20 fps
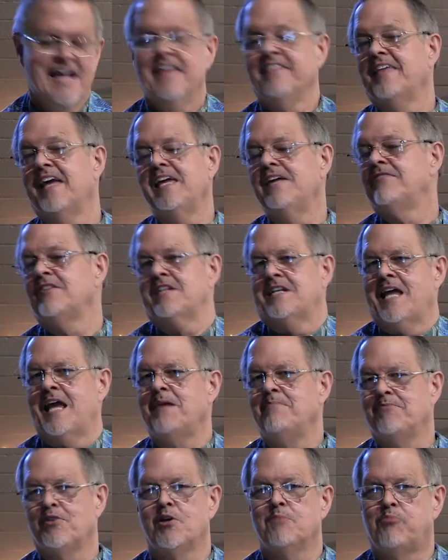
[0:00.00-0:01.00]
They even
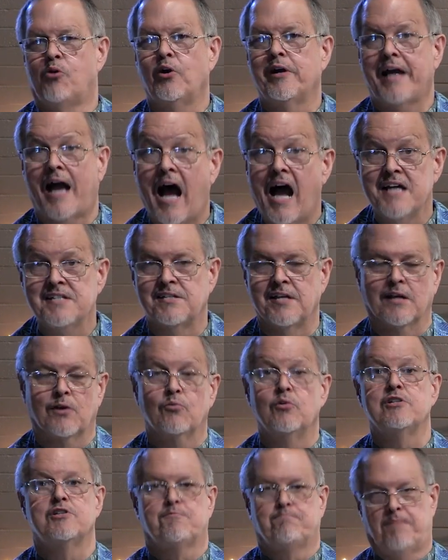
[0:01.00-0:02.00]
named their boy Isaac,
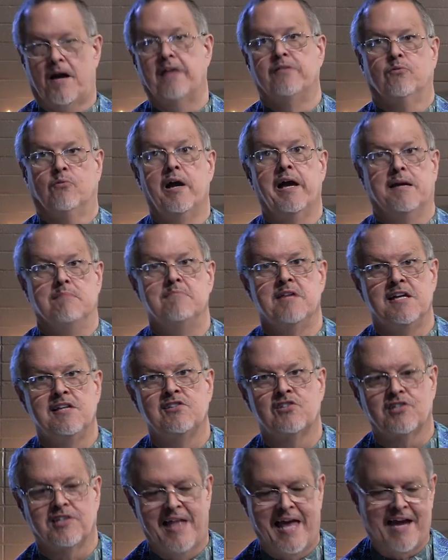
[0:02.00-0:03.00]
which, by the way,
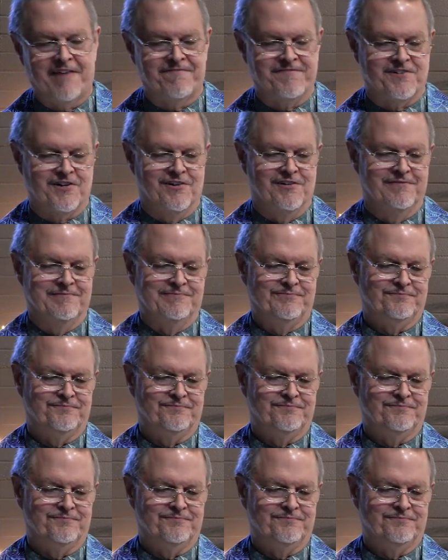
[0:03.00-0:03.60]
means laughter.